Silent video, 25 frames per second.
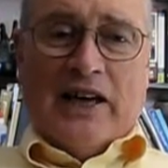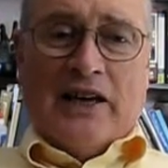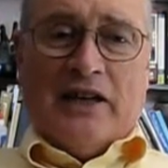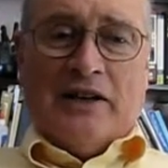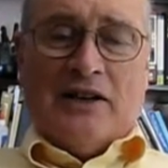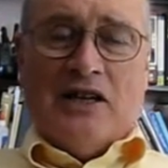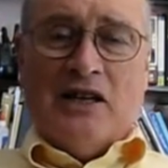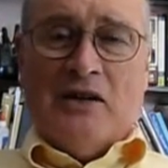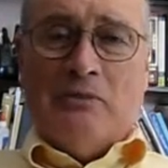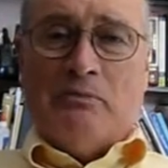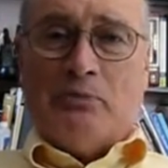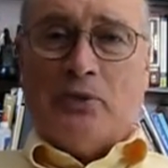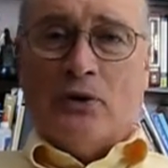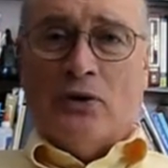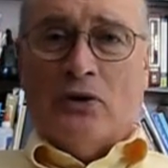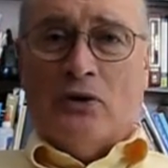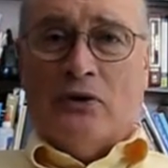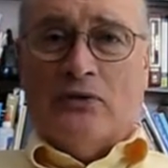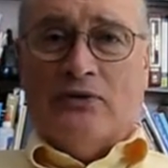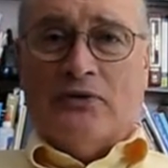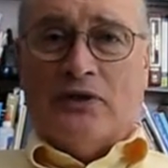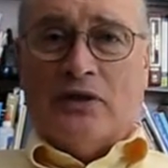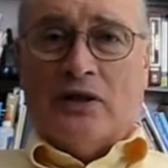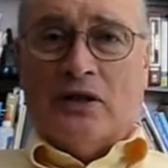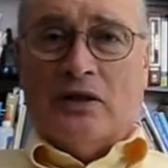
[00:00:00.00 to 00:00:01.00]
he
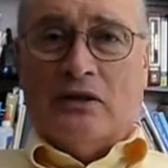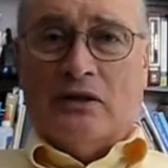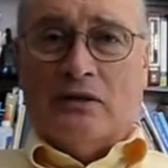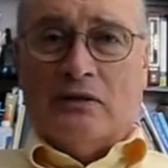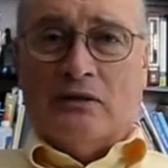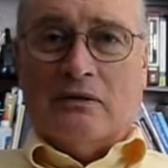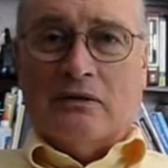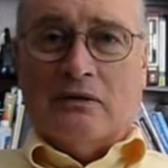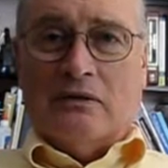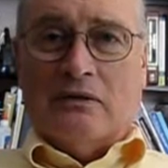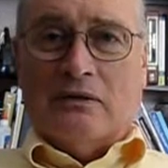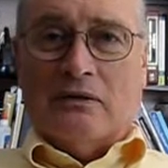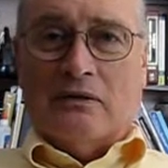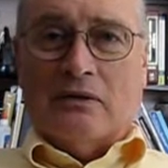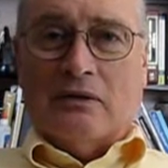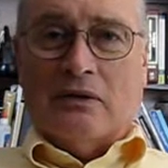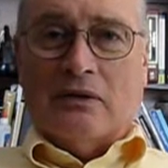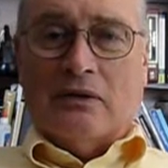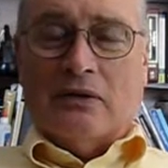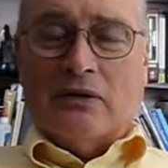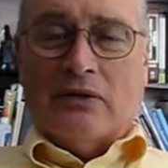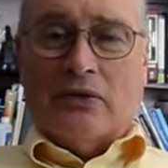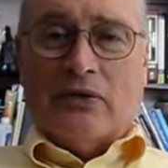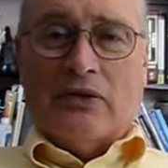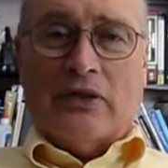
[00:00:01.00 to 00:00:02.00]
proved
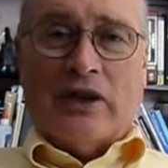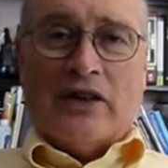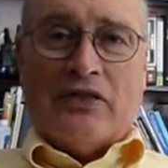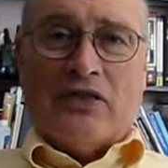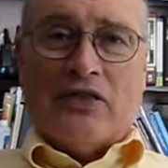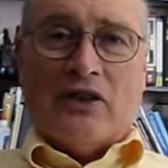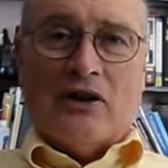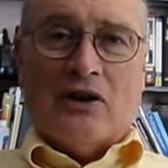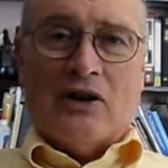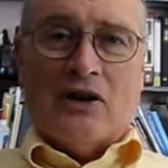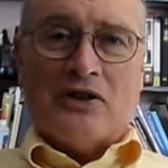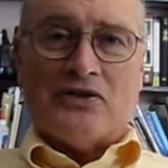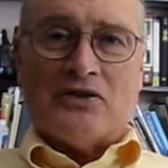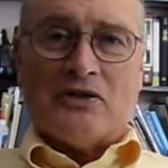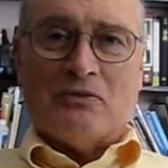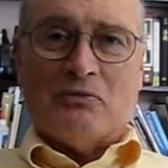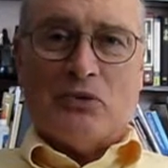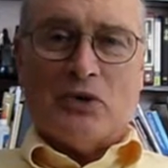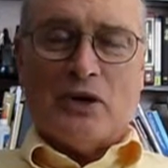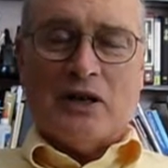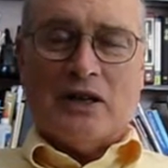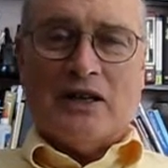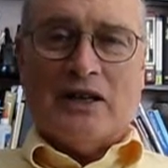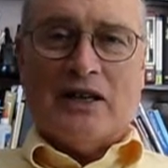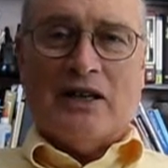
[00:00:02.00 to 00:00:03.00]
that there are some
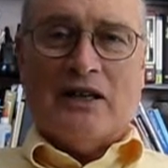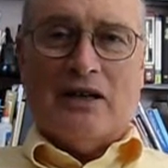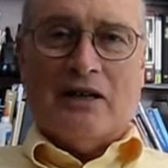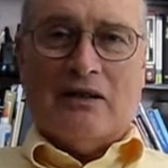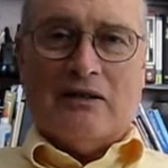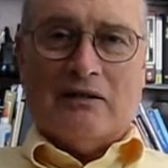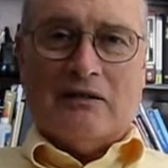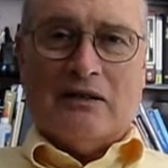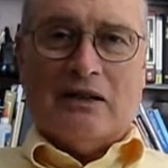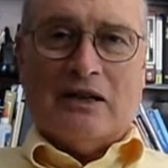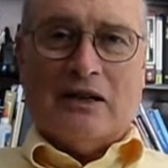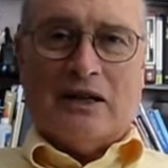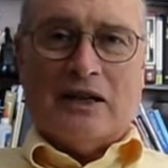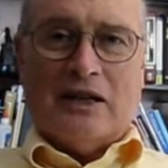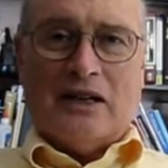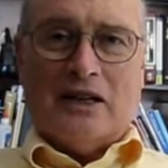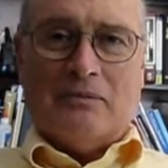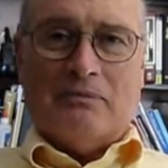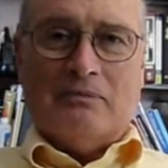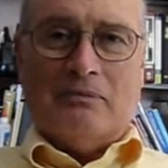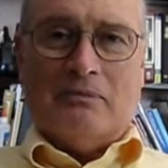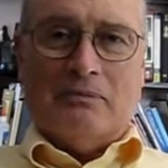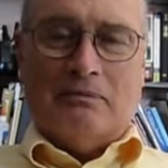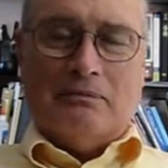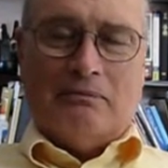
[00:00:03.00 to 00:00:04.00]
really
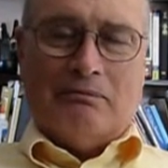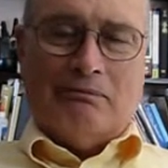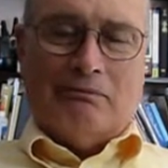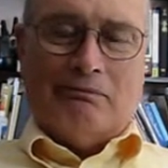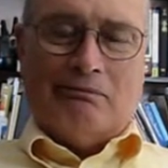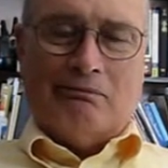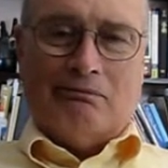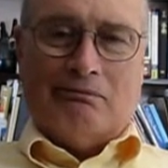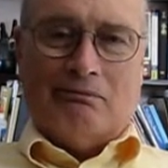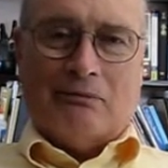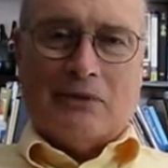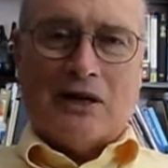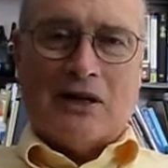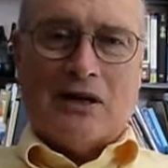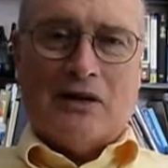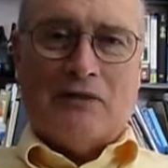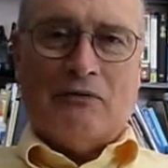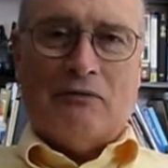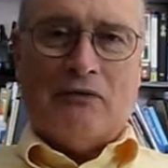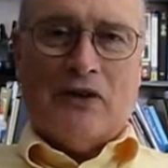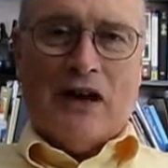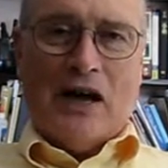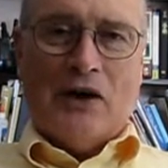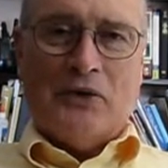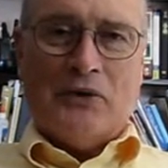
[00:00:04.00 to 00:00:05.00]

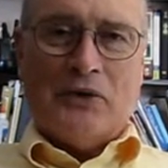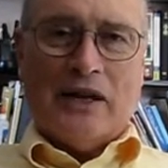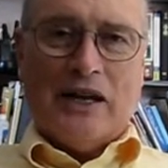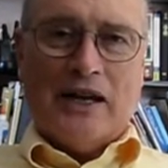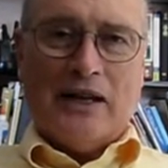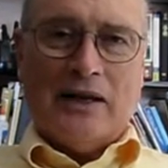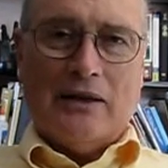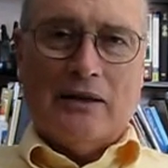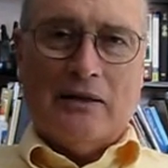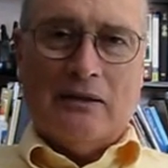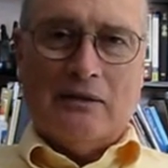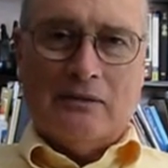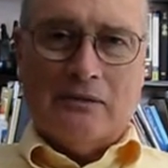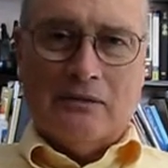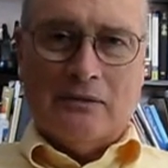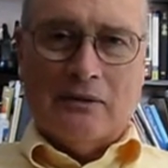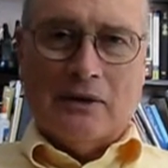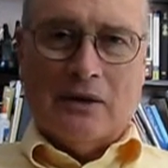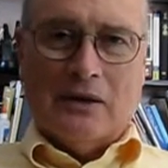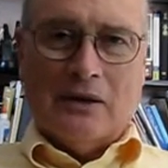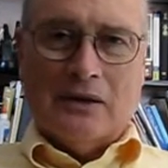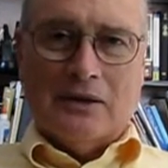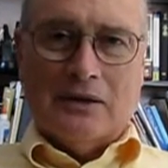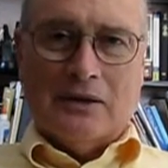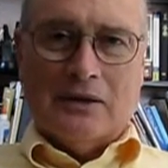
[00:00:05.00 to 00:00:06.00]
confounding,
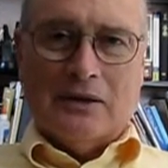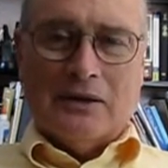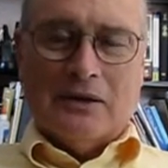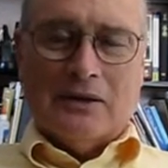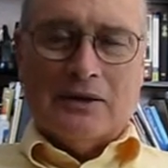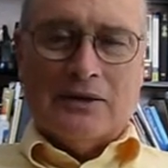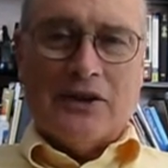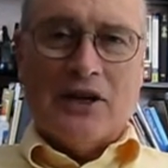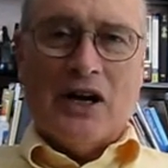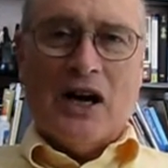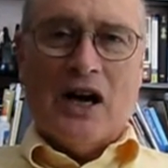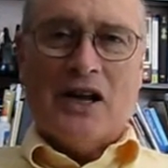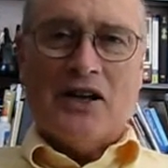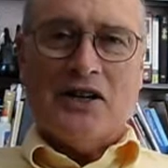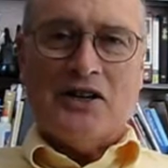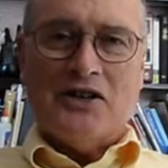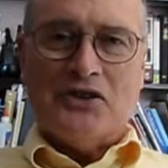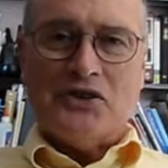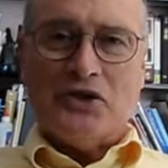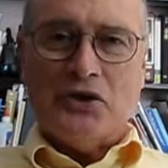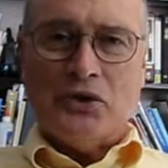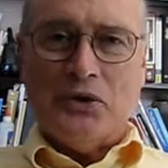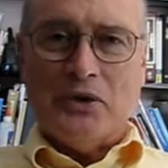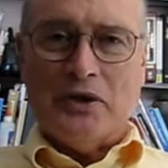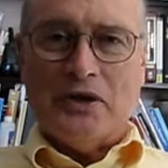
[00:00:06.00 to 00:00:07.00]

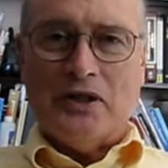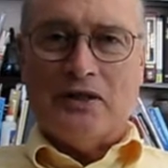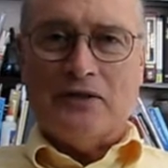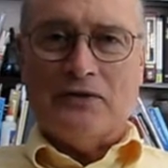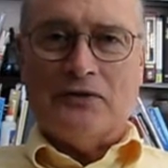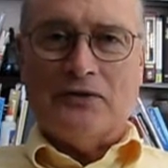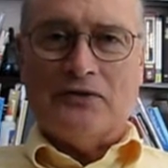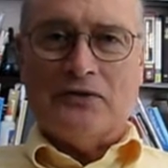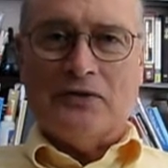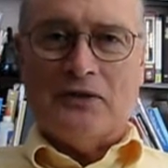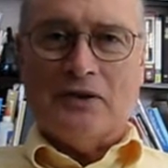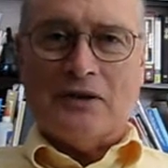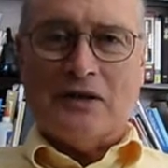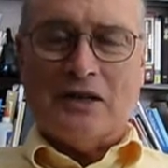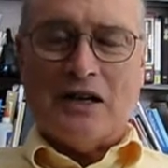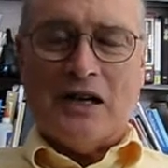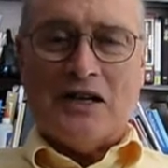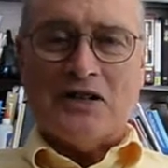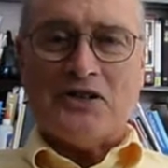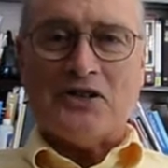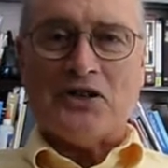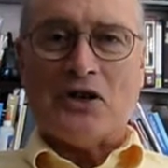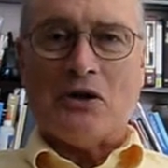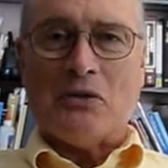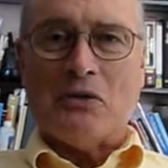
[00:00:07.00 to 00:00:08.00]
non-intuitive
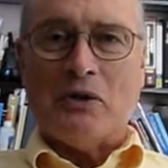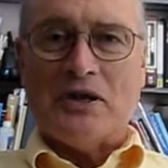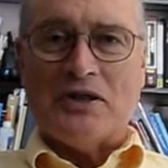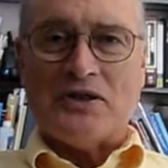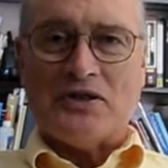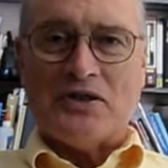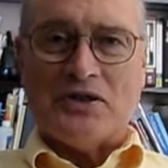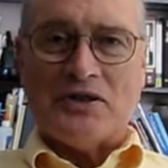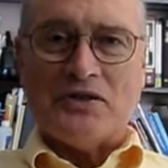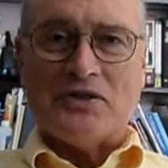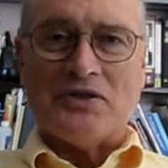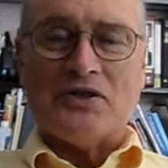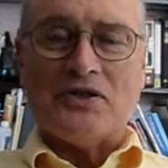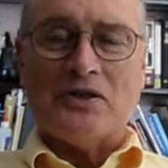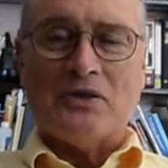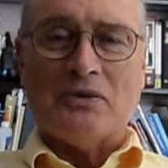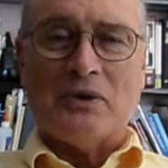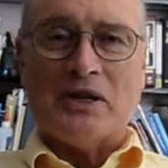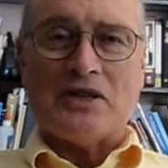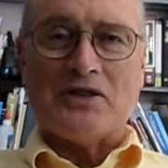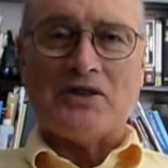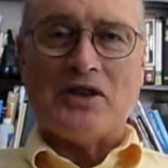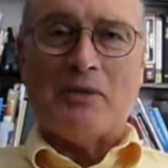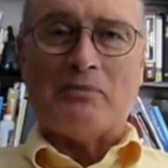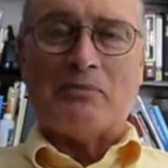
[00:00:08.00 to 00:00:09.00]
consequences to
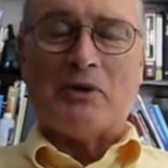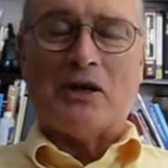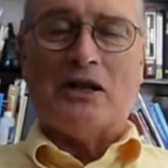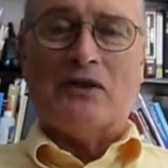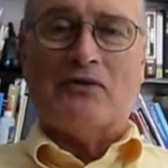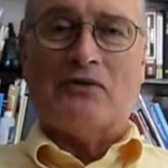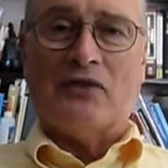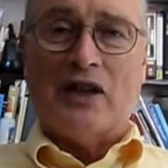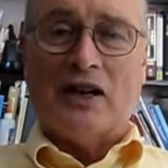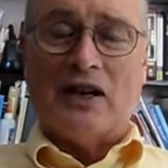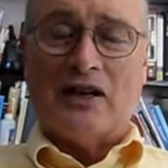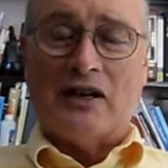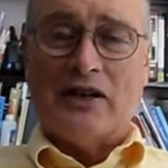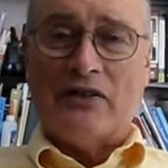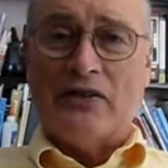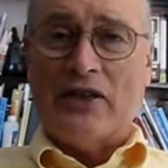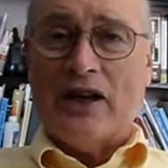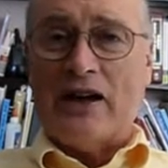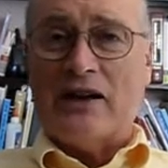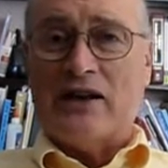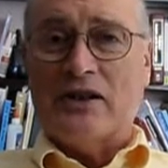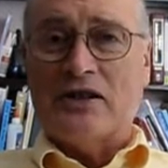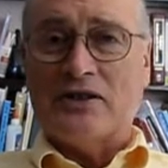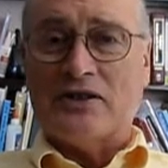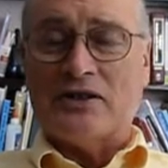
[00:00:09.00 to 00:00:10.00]
accepting infinity.
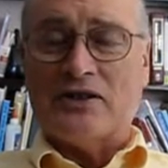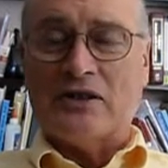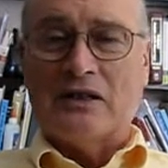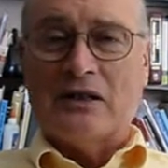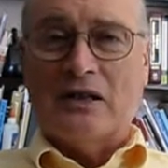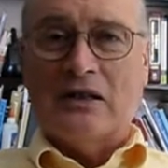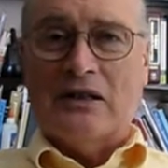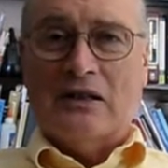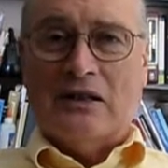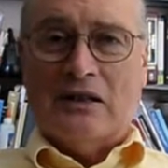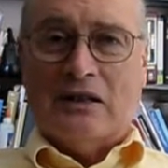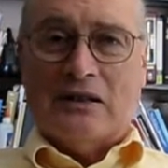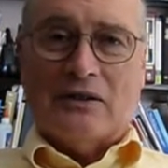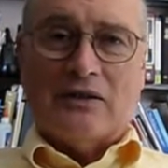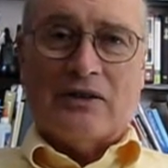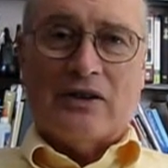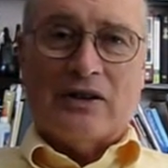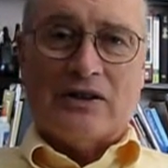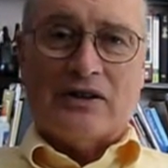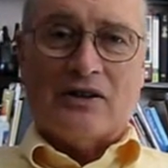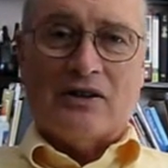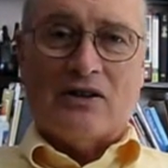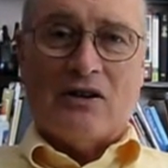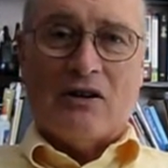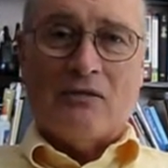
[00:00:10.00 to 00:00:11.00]
That is, that
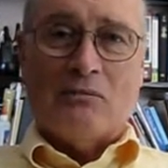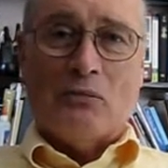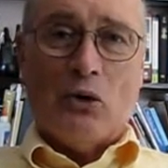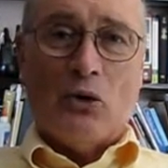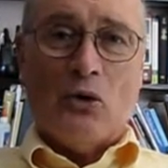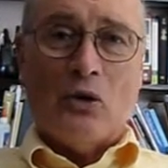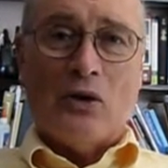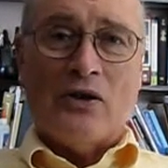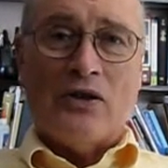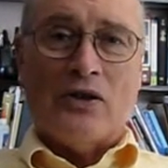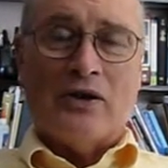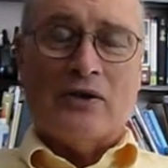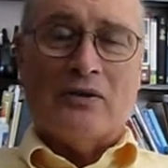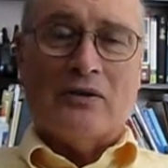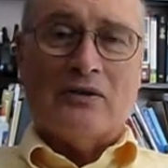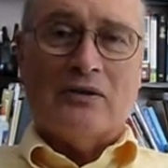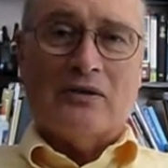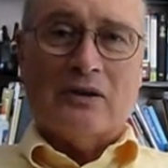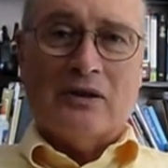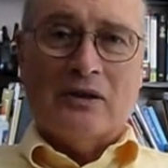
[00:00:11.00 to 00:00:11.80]
there are more than